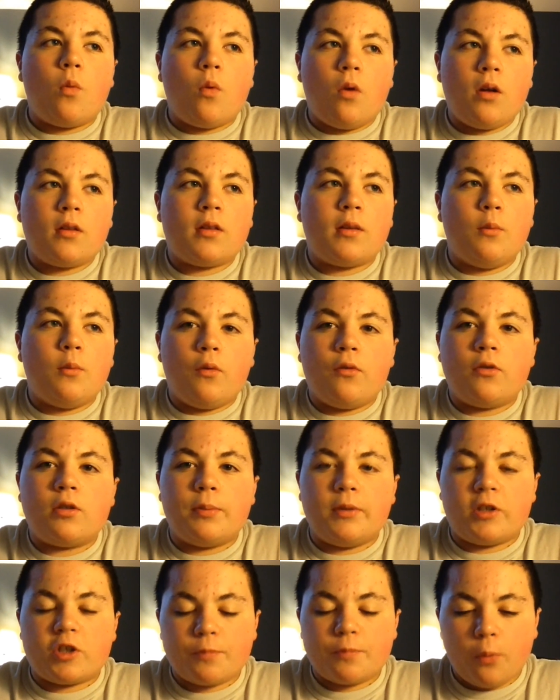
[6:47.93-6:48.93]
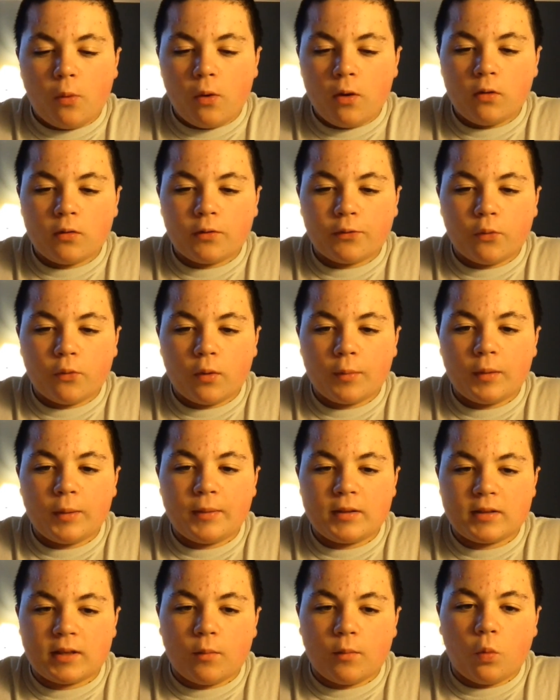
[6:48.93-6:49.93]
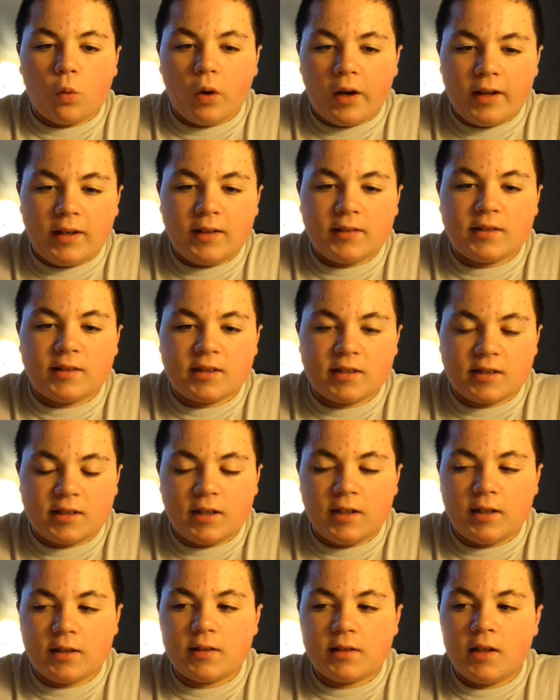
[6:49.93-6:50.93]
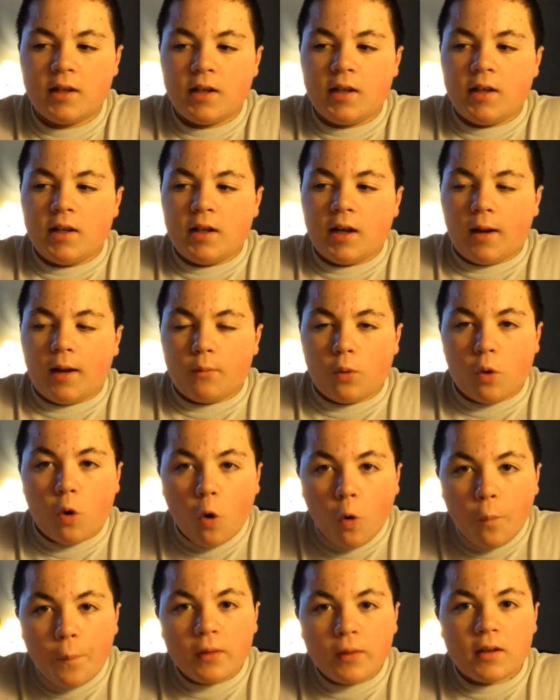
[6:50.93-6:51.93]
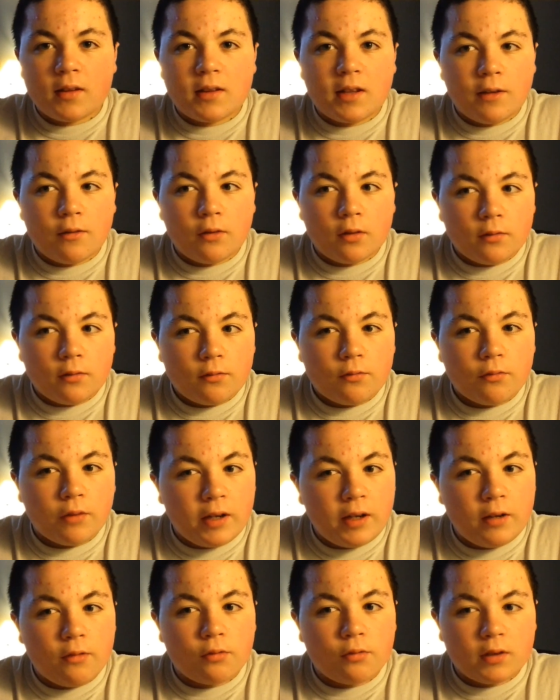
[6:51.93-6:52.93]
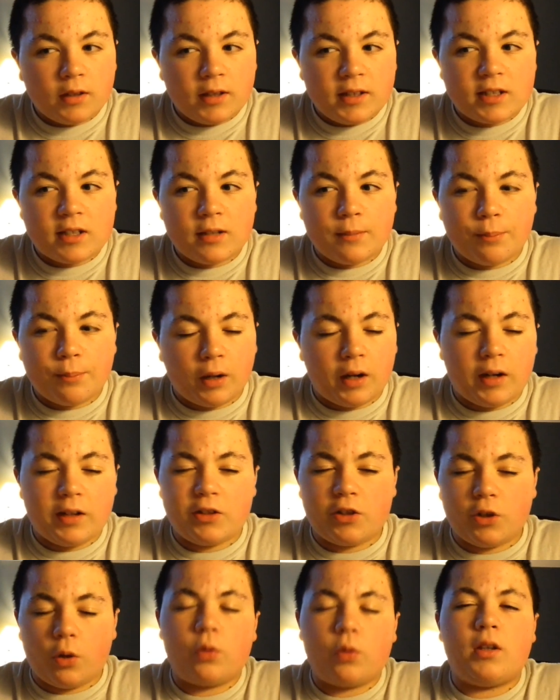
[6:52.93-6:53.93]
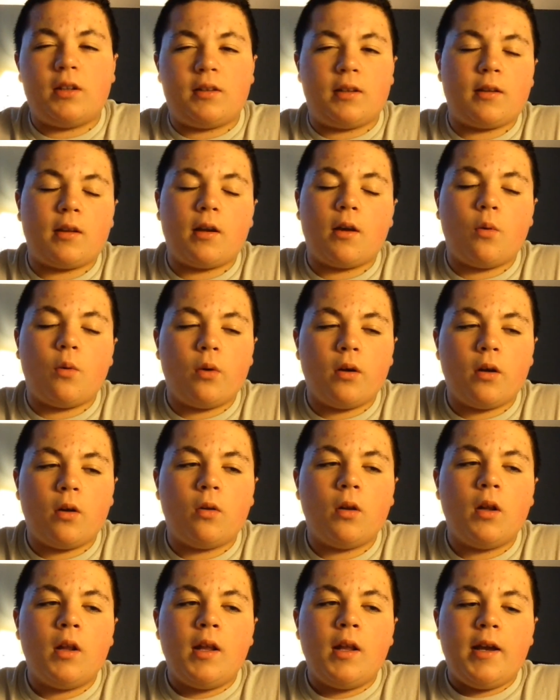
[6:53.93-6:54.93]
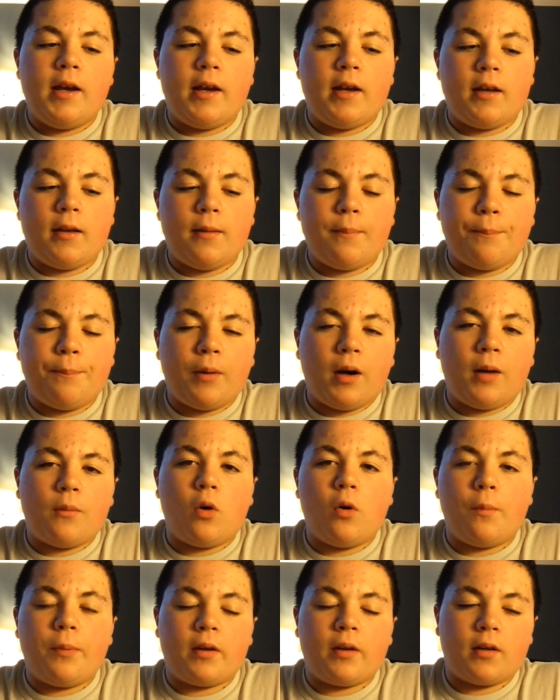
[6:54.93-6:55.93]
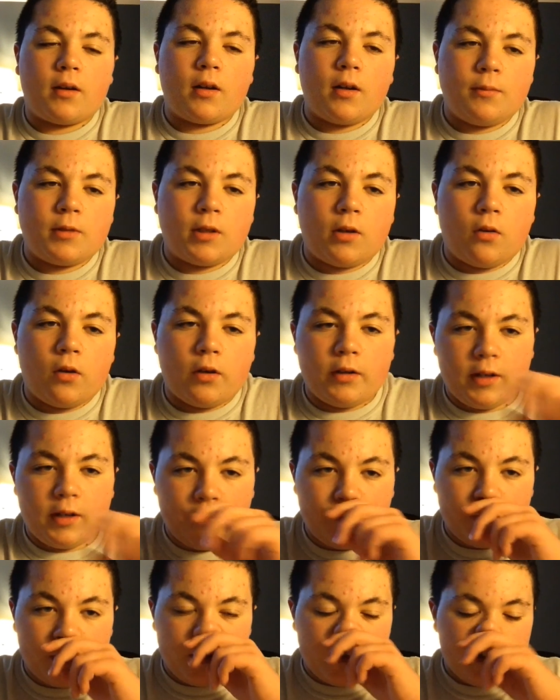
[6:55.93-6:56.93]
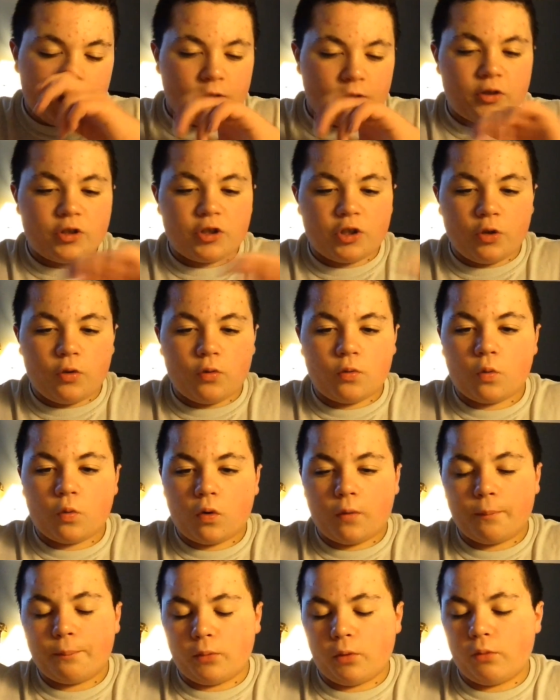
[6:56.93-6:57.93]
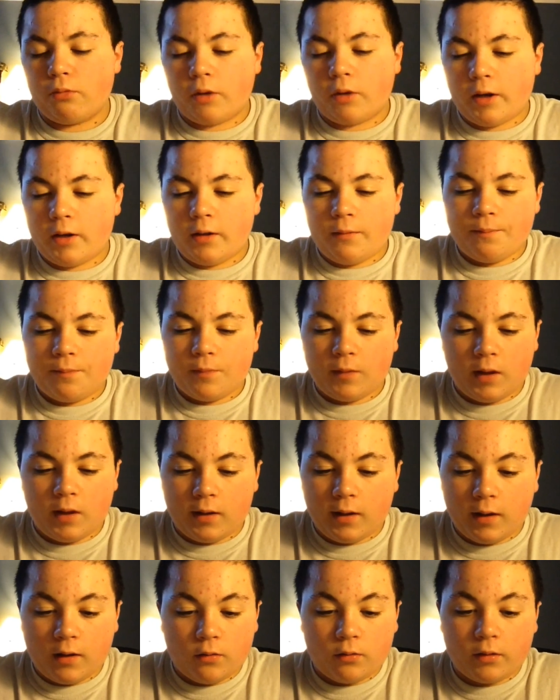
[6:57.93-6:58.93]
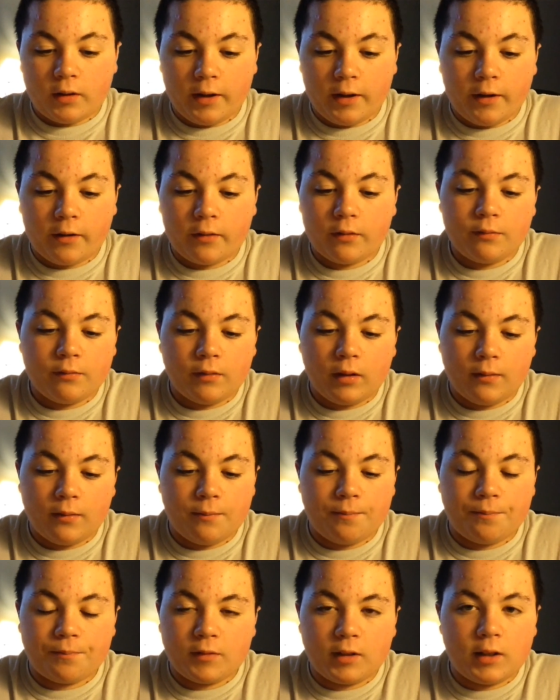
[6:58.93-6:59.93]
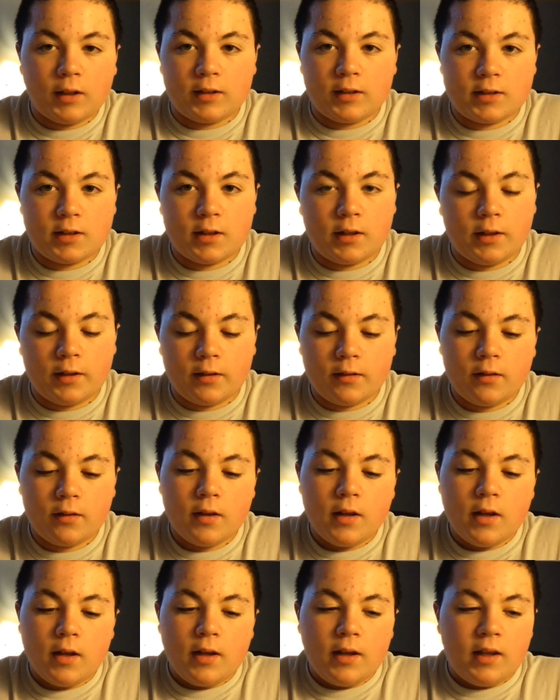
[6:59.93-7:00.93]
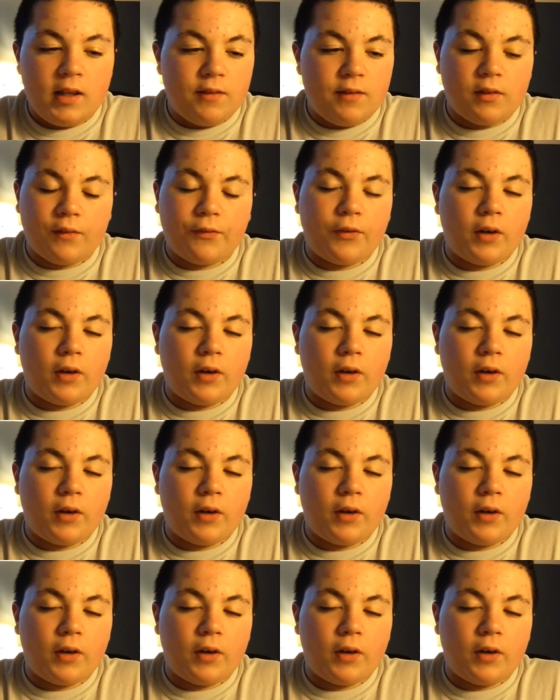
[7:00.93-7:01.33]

the movie to be spoiled for me because I'm waiting to see it. I'm hoping that they will re-release it, but I don't think that they will. But I'm hoping it comes out on DVD soon or Blu-ray. I don't care. I'm gonna see it. Even if I